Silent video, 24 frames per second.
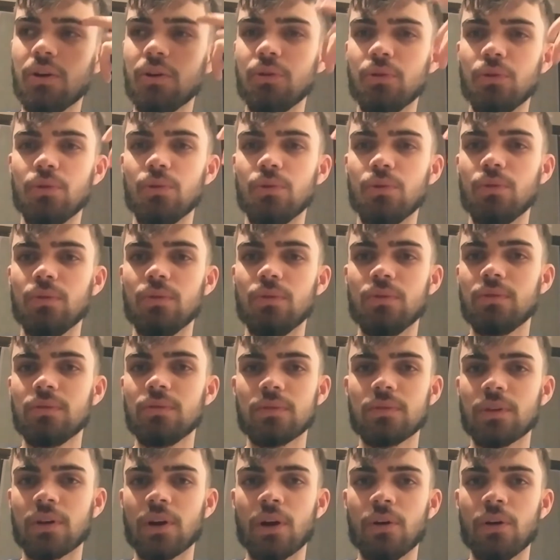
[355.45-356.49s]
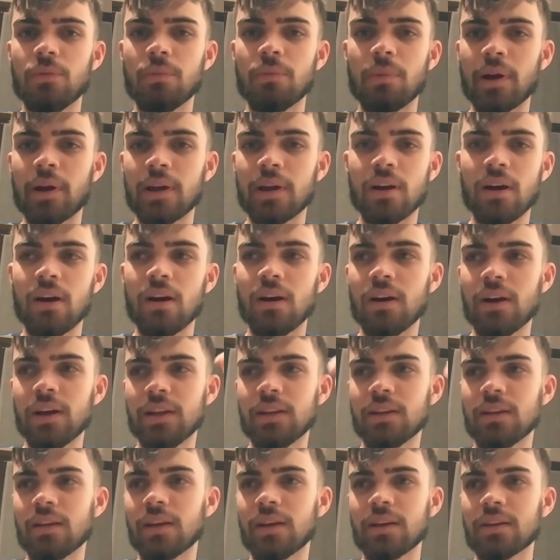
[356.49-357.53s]
who go by car
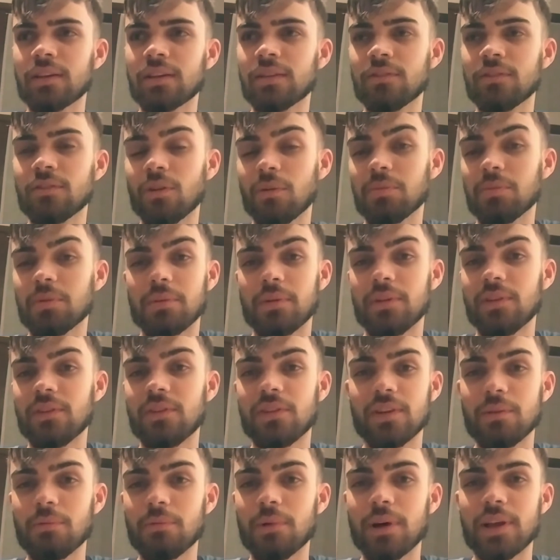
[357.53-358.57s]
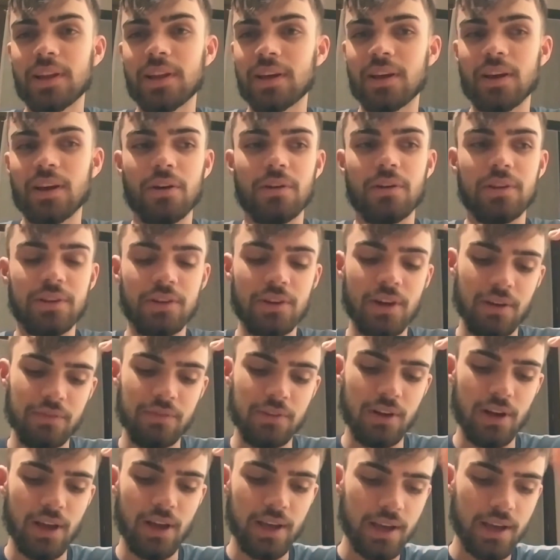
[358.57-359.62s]
and like stop them and see where they go, and you have
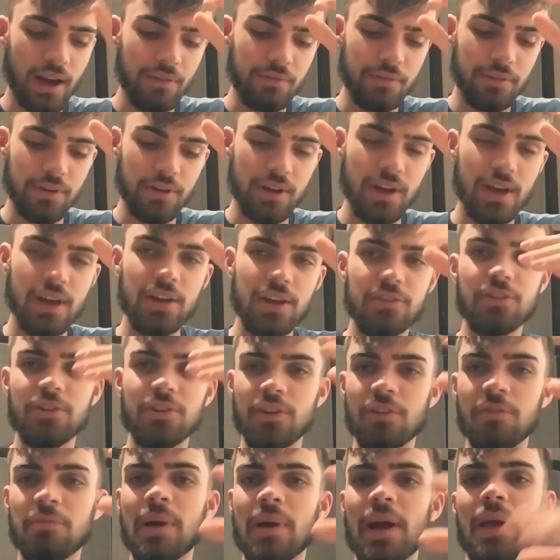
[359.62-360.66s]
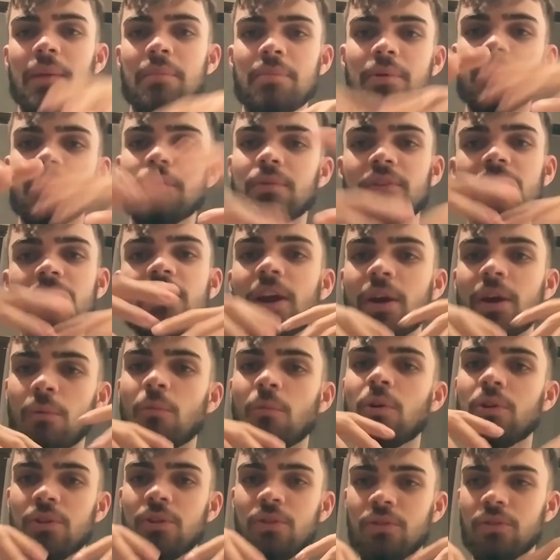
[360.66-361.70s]
to like have a sheet of paper saying
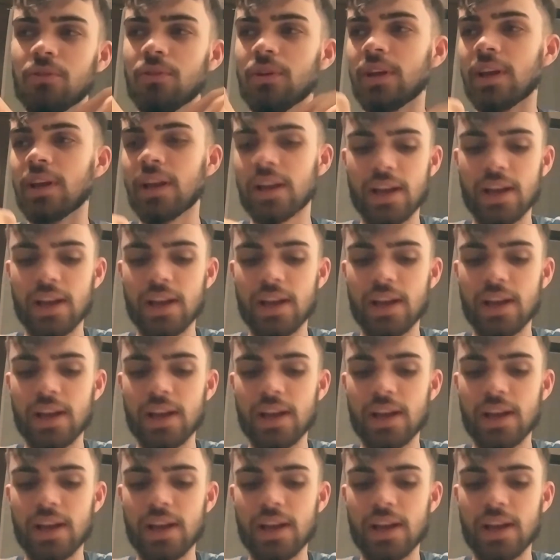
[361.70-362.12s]
what you're doing and